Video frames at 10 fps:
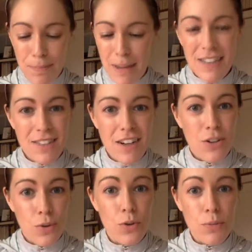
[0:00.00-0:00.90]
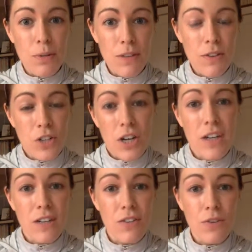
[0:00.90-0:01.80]
based on who you believe you're
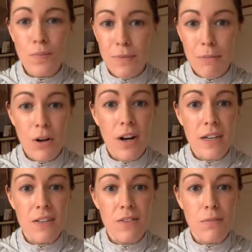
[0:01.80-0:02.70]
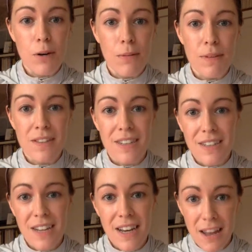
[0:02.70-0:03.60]
talking to. Remember, audience and purpose
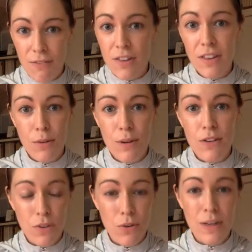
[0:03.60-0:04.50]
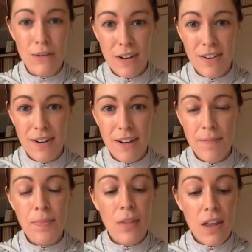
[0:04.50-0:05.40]
dictate everything we do in rhetoric.
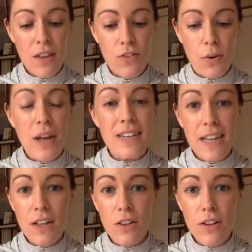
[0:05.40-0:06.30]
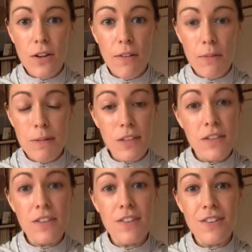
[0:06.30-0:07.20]
So take a look at all of the
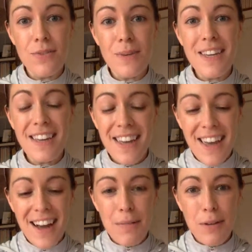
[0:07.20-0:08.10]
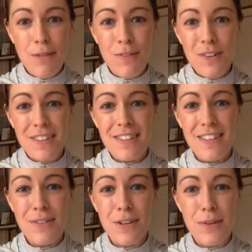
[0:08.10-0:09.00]
materials this week. I'm looking forward to
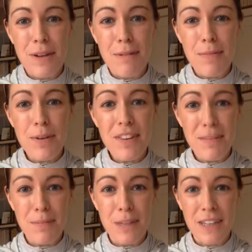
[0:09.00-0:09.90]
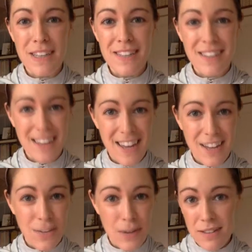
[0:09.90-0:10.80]
seeing what you come up with, and please,
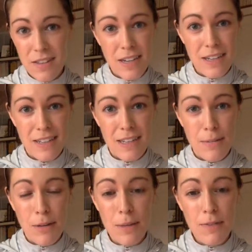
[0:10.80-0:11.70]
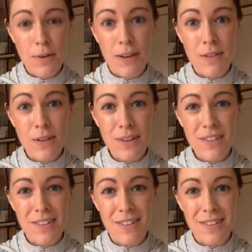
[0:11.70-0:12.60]
again, don't hesitate to email me if you have any
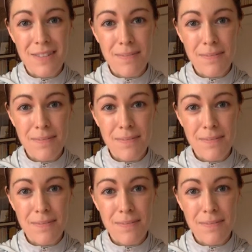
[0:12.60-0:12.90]
questions.